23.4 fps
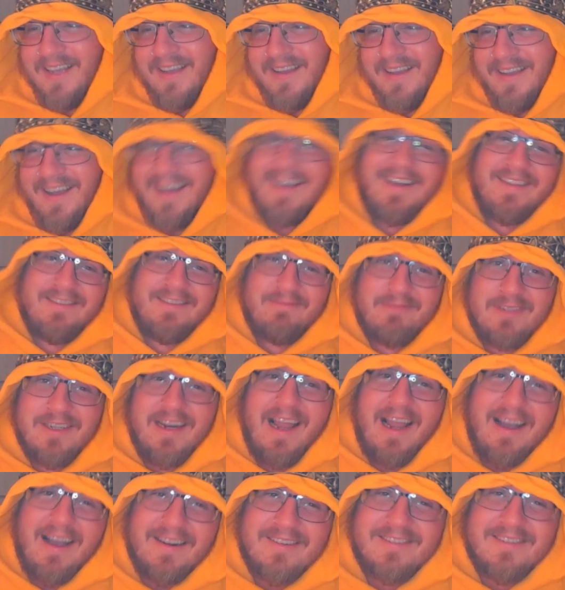I got some good
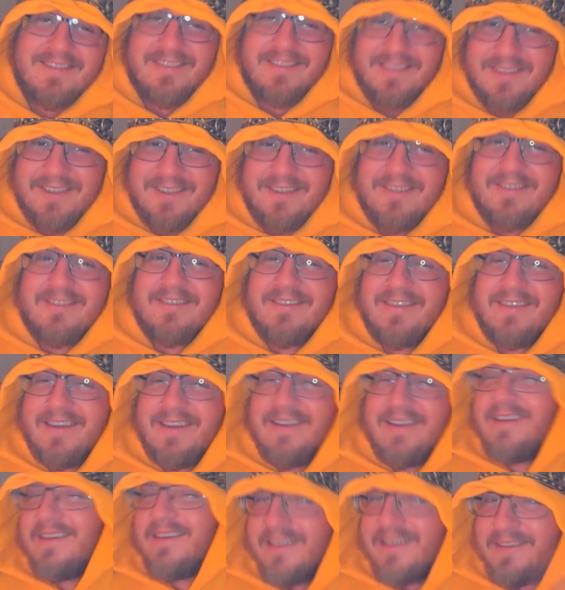actors too
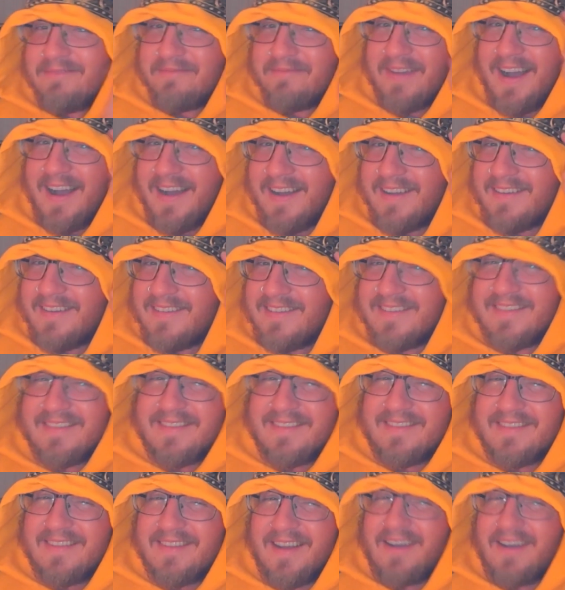in mind
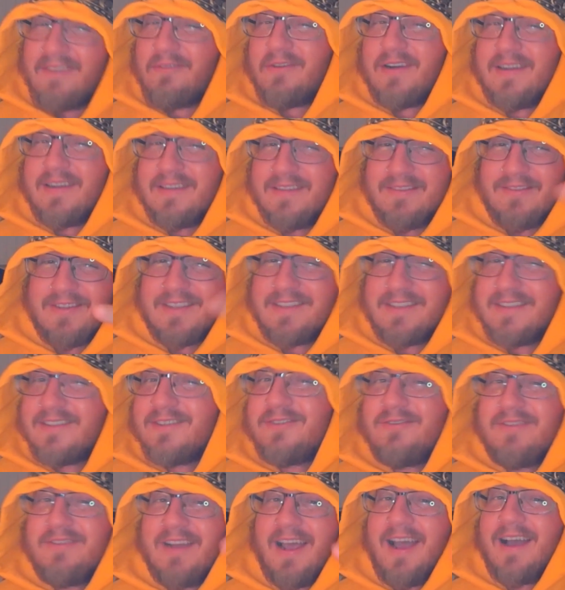on what to do
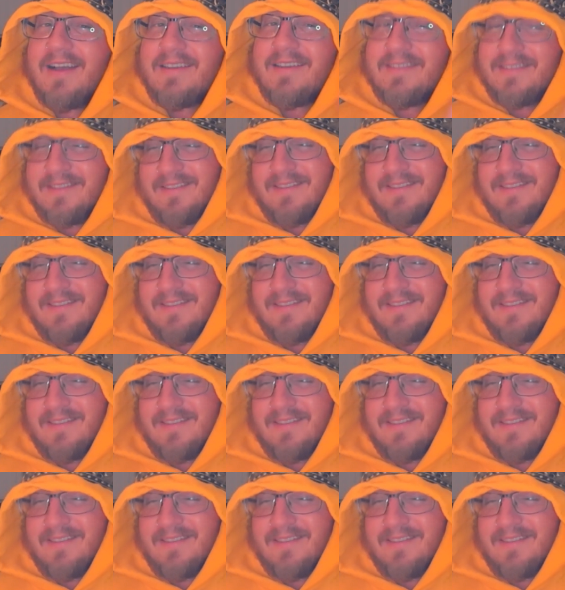next.